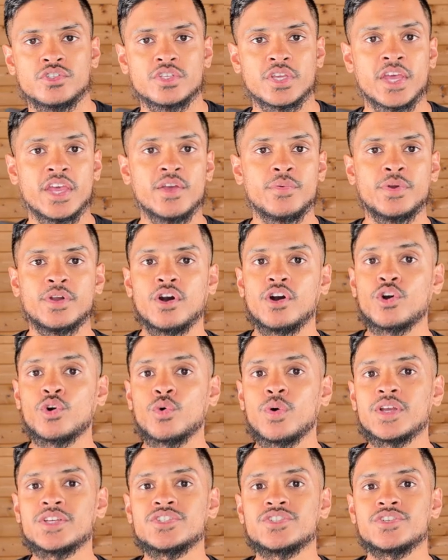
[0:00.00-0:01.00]
So here we got a
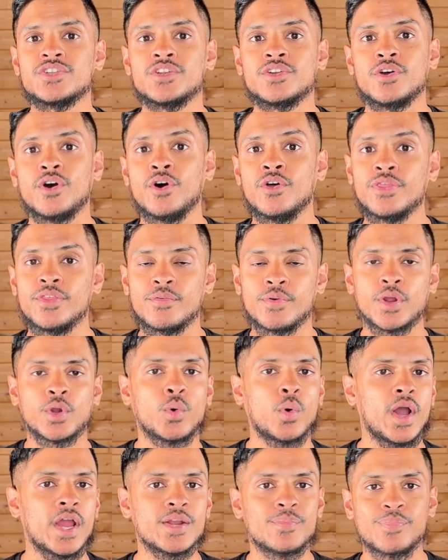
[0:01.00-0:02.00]
question on the
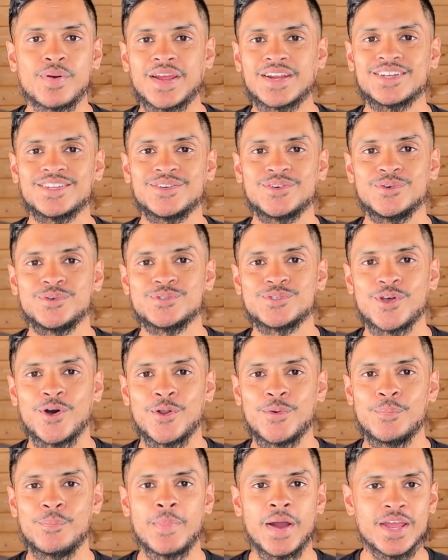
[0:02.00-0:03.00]
required practicals
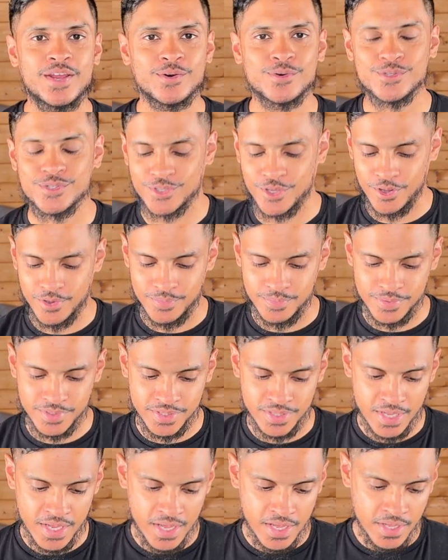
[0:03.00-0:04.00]
on microscopes.